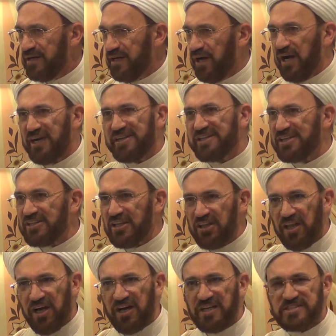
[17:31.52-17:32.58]
I get
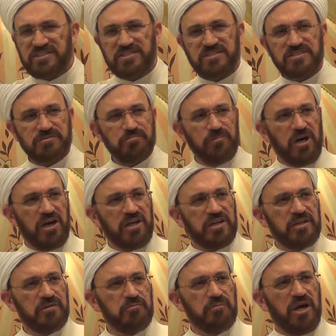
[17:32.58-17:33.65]
lost.
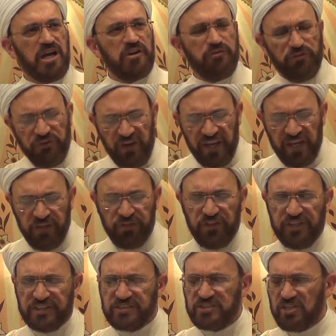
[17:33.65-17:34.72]
My faith
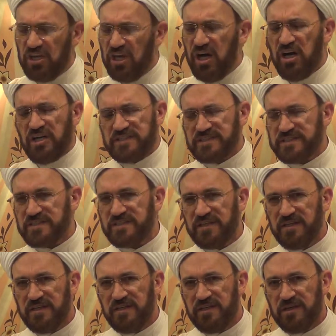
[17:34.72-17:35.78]
is lost.
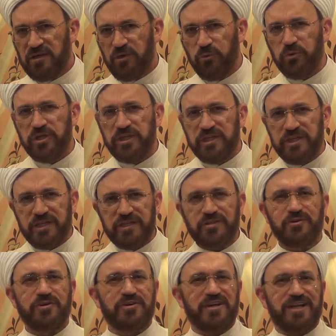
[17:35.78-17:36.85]
We need
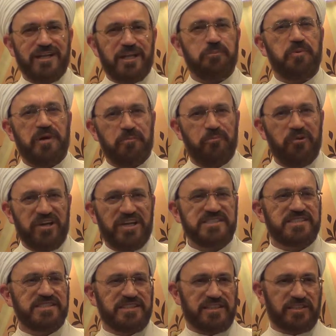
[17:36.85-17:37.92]
your help and
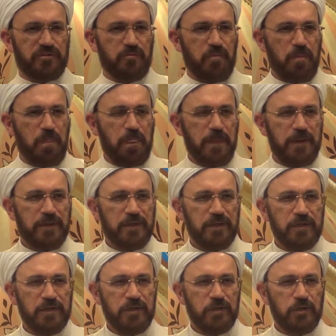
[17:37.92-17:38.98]
blessing
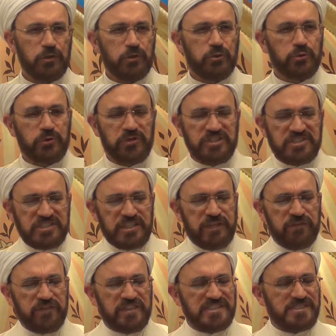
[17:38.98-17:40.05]
to
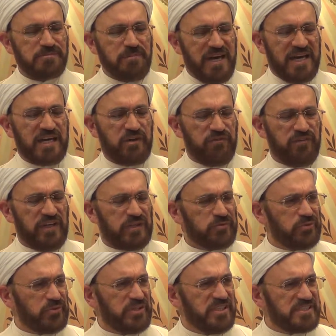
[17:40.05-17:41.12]
receive this ma'rifah,
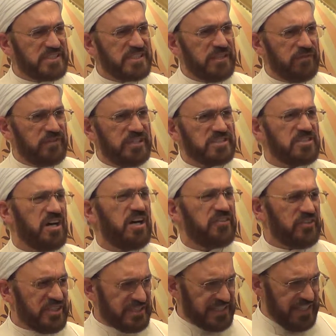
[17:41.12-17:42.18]
to receive this
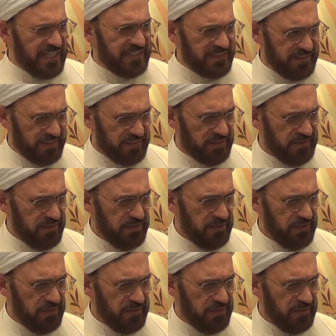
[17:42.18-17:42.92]
understanding.